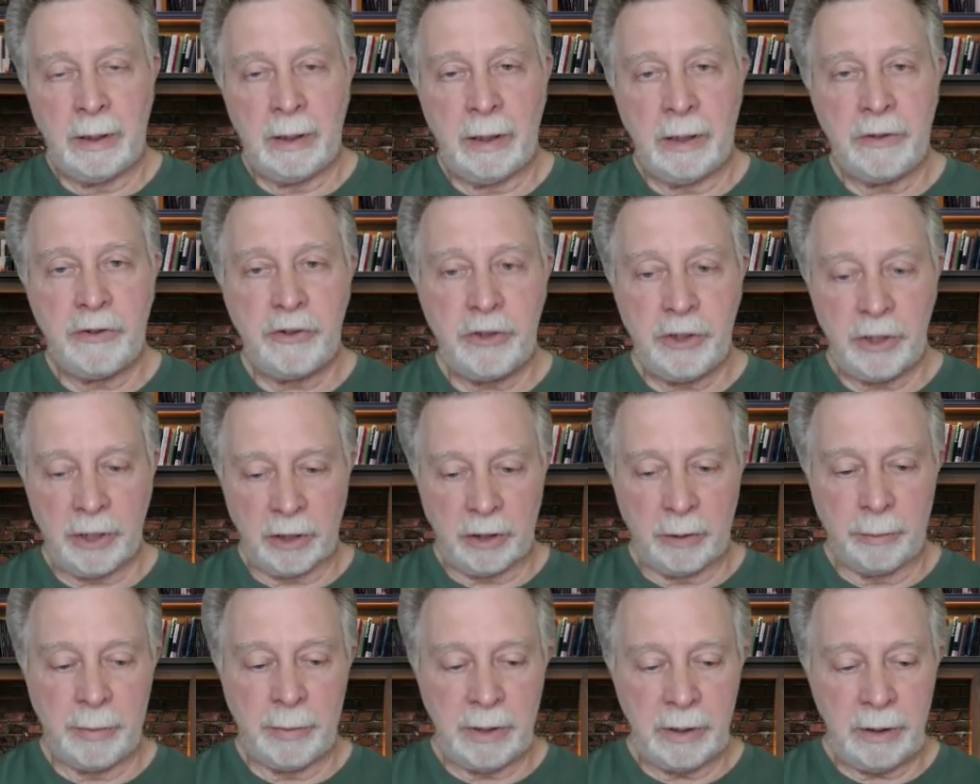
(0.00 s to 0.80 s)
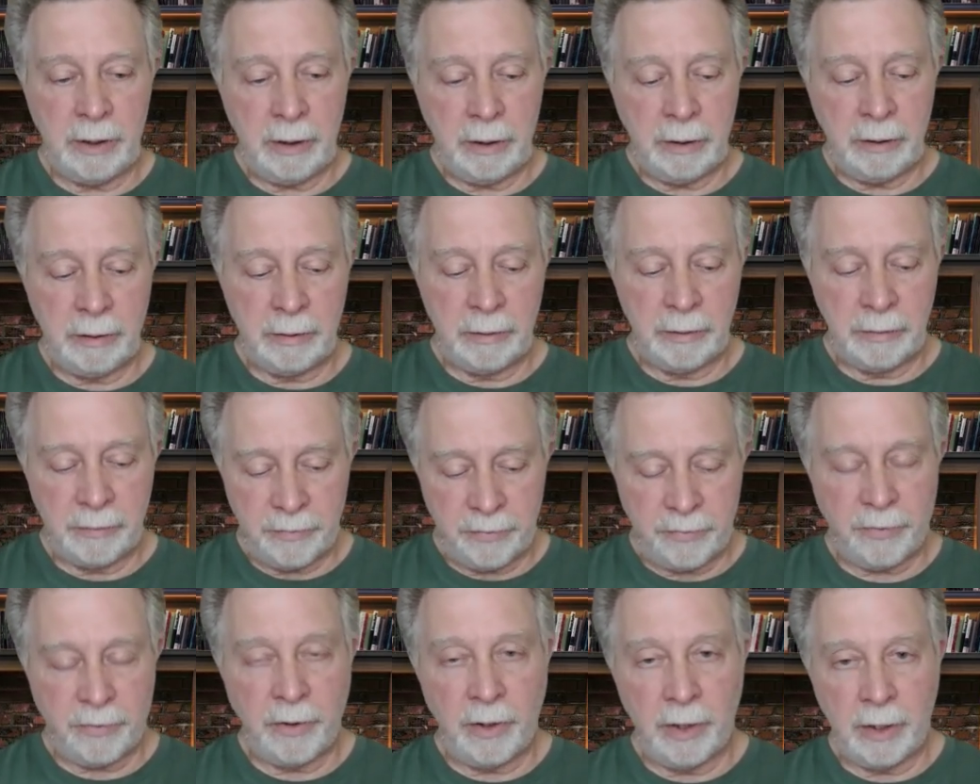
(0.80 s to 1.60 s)
a gentleman
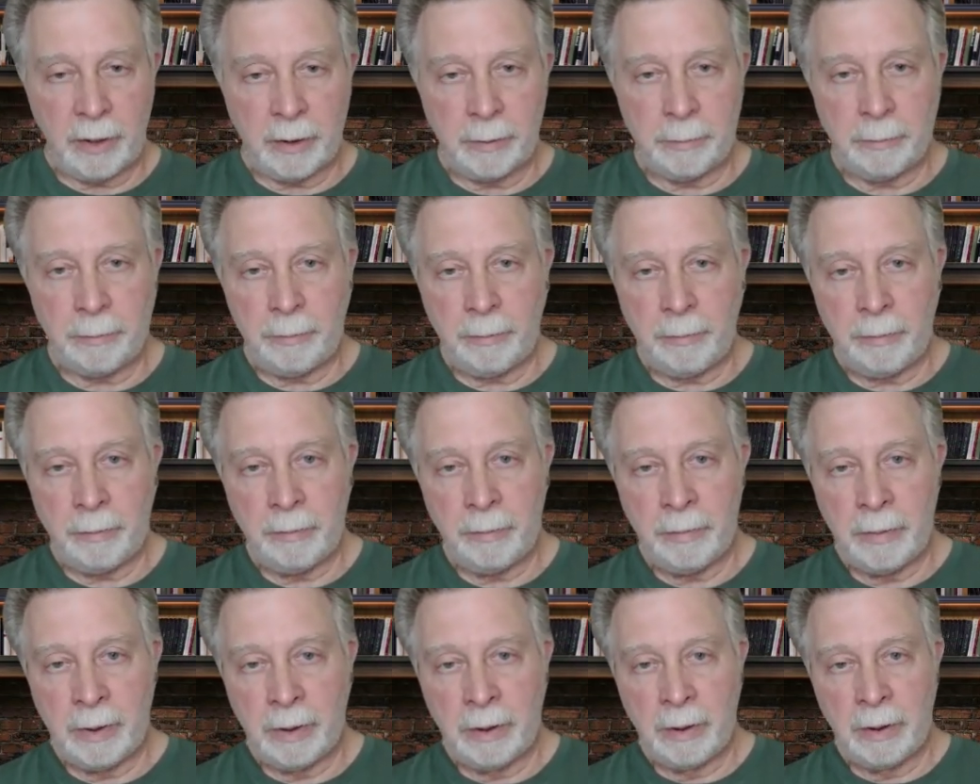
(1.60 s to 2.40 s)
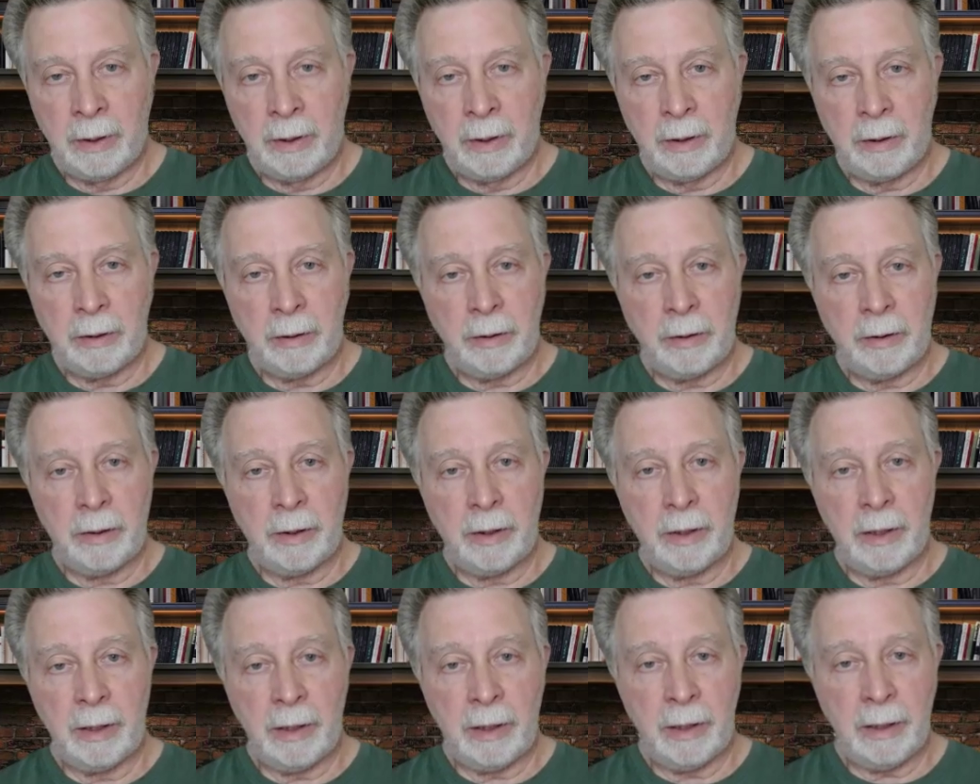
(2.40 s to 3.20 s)
from
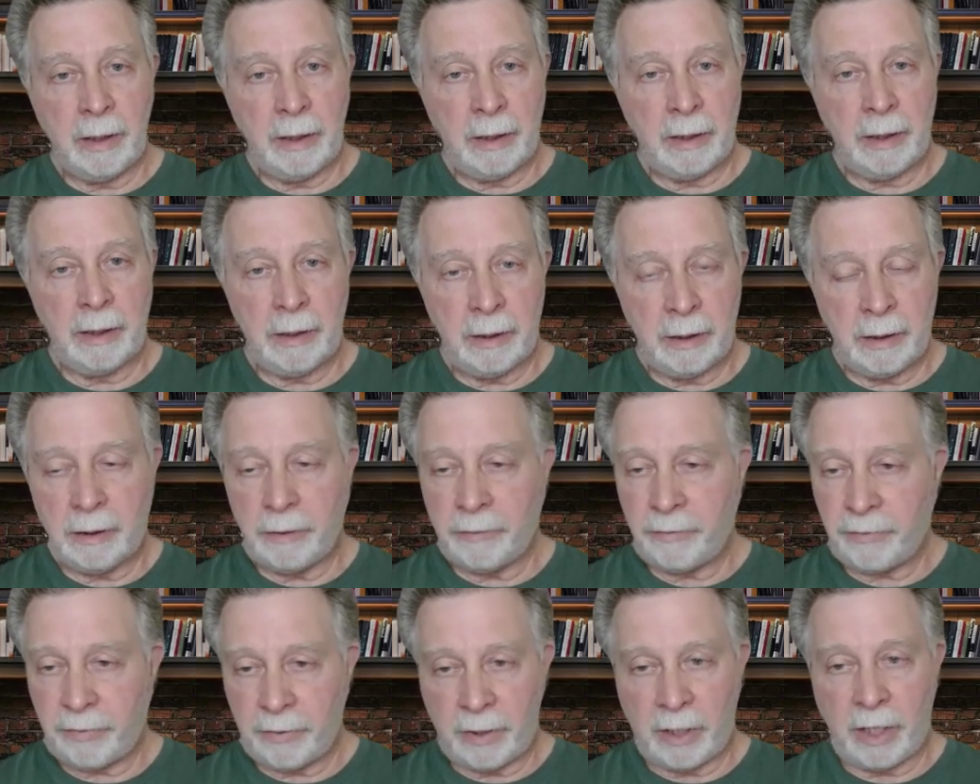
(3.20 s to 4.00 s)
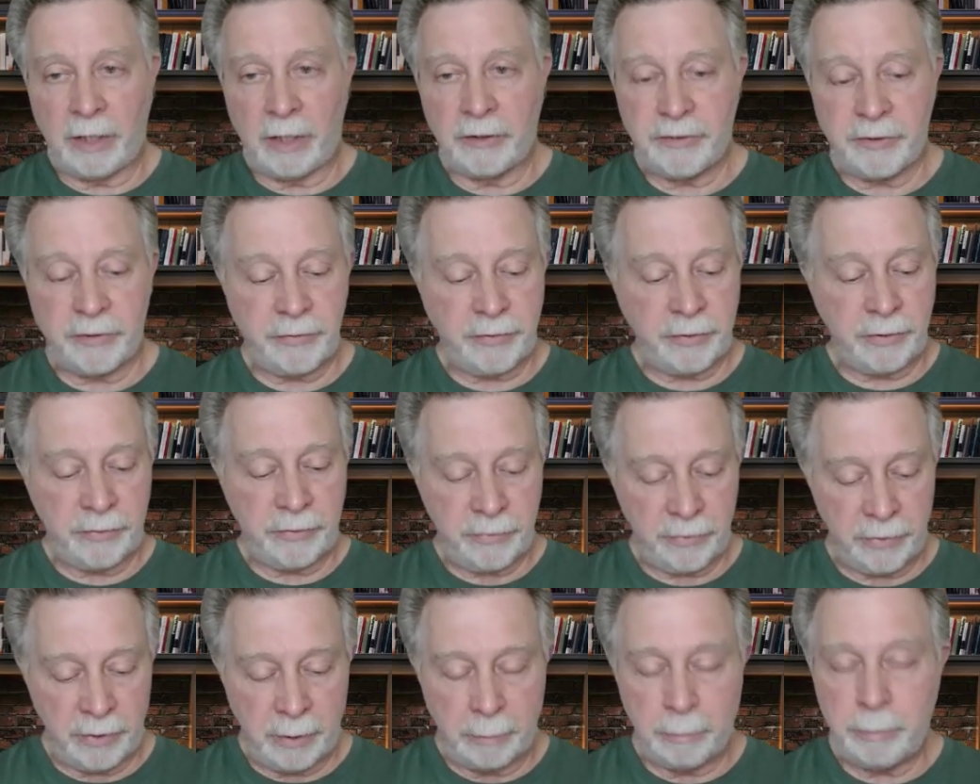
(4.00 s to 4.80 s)
a philosopher
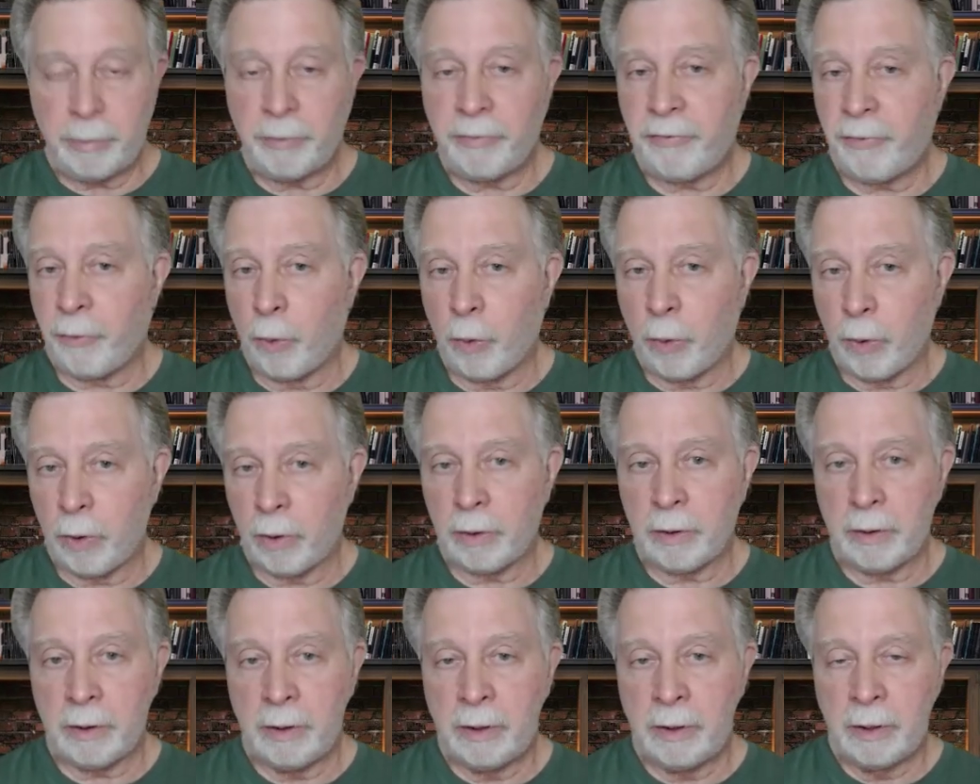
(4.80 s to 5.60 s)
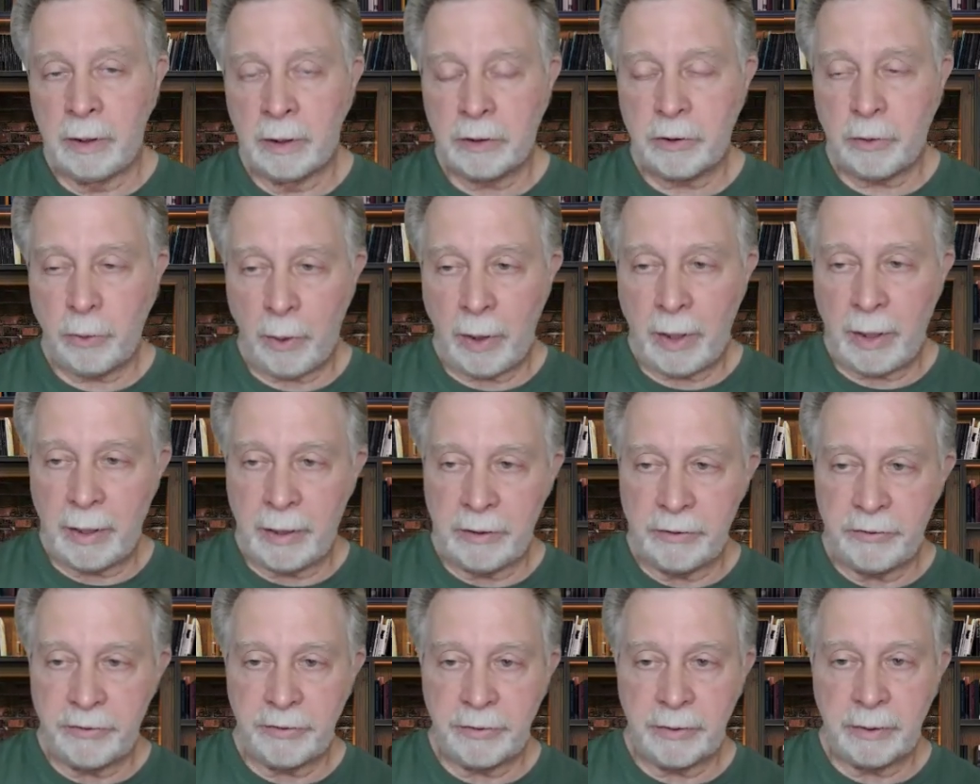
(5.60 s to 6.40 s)
from before
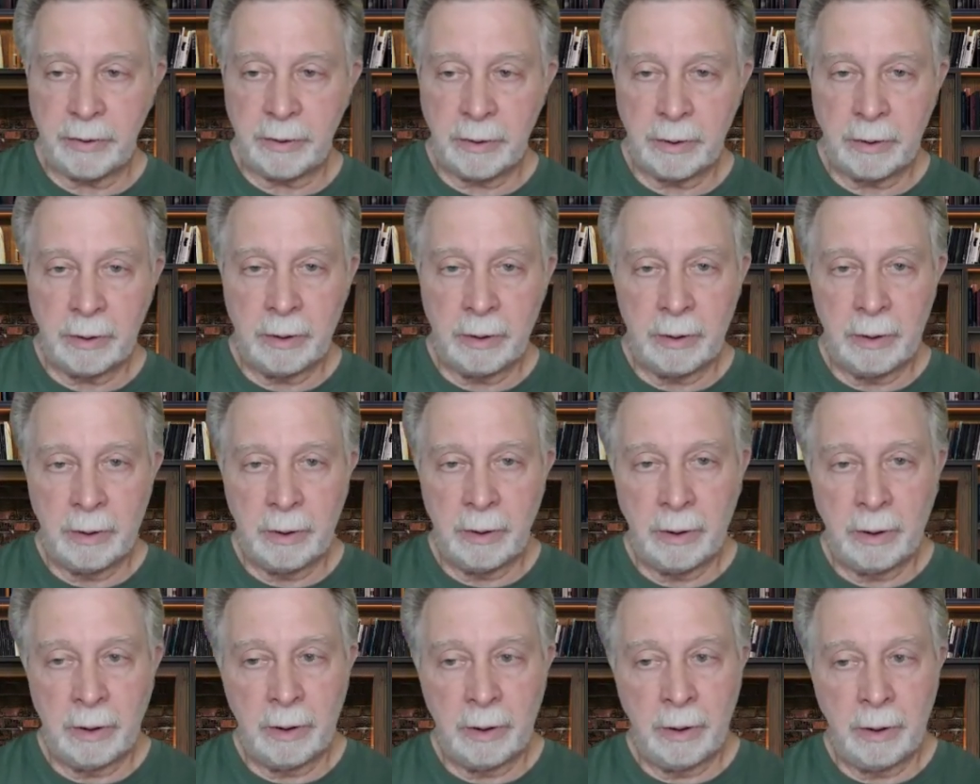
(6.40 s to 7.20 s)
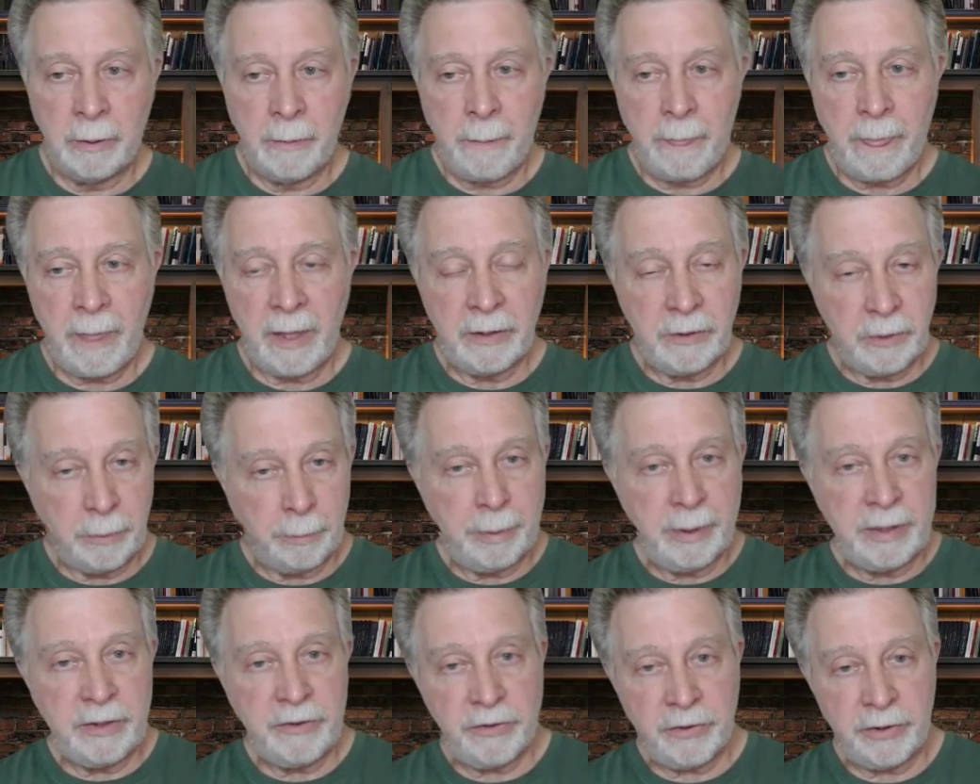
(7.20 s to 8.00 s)
Christ in the
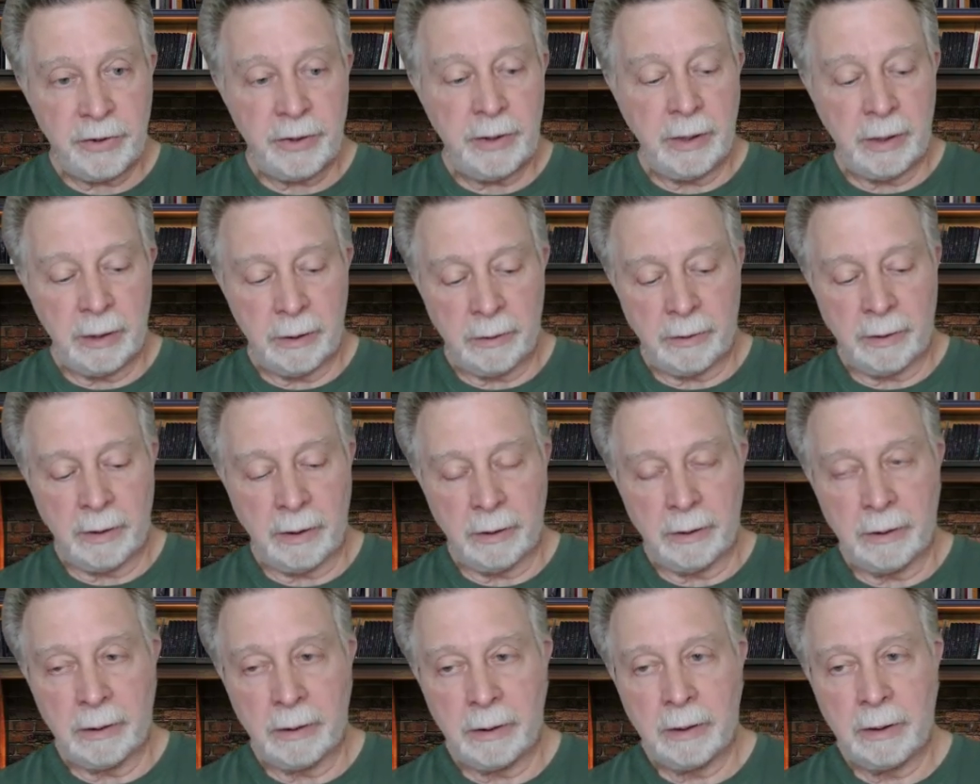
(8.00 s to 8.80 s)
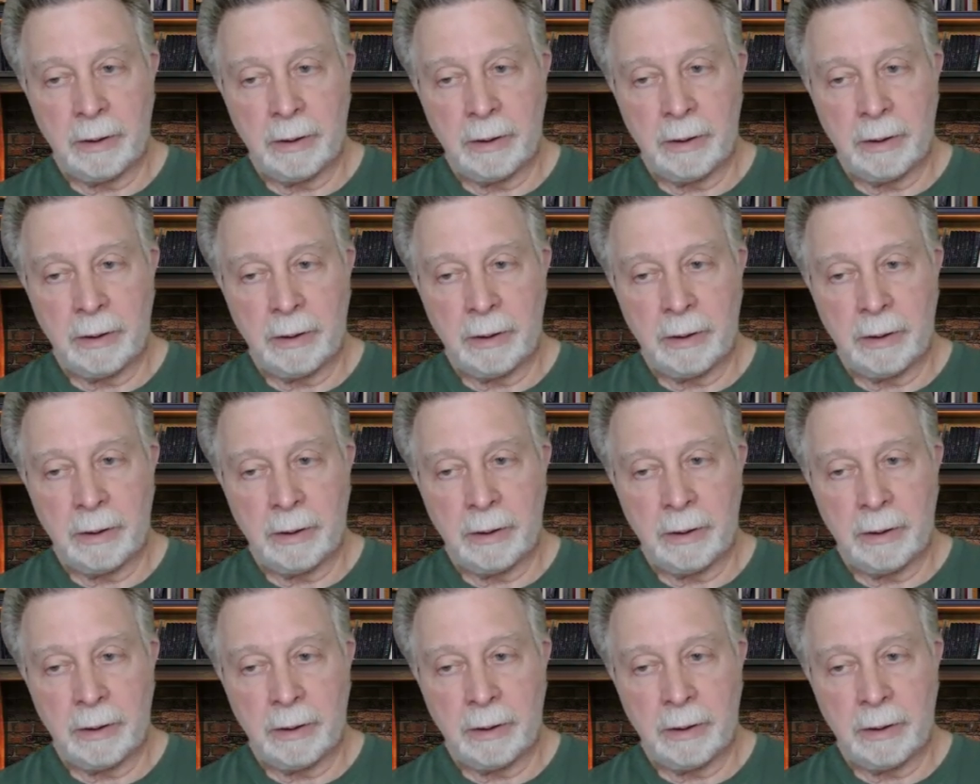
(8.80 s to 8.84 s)
BC era.